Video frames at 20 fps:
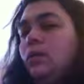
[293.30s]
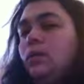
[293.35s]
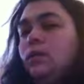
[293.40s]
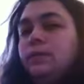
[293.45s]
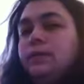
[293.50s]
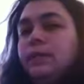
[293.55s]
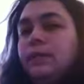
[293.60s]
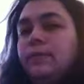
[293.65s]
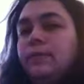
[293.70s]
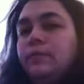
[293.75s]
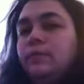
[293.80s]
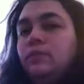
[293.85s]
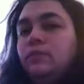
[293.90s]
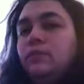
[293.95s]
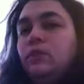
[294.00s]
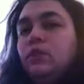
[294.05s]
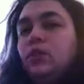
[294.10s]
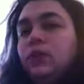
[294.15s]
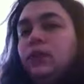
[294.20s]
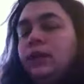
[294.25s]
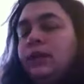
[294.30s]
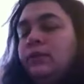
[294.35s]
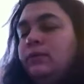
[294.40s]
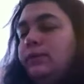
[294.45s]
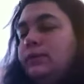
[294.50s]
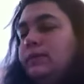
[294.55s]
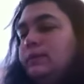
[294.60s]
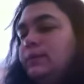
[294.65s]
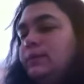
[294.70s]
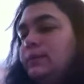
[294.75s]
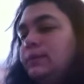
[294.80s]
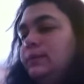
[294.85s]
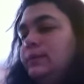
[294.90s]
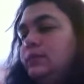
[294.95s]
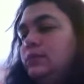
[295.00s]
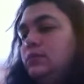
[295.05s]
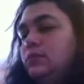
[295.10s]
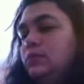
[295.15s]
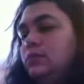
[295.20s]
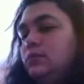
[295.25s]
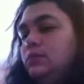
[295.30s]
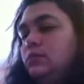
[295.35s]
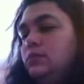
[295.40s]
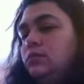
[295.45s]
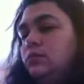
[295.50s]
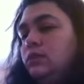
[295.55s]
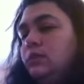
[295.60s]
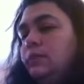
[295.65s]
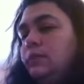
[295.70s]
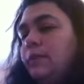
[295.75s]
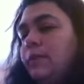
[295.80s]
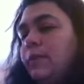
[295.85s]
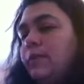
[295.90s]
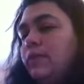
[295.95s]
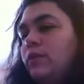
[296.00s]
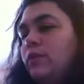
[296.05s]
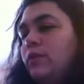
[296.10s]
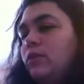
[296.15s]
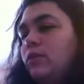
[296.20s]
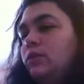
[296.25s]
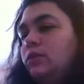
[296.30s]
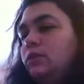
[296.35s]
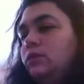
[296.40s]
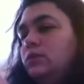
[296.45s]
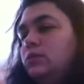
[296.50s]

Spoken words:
Except cooking recipes. I remember those.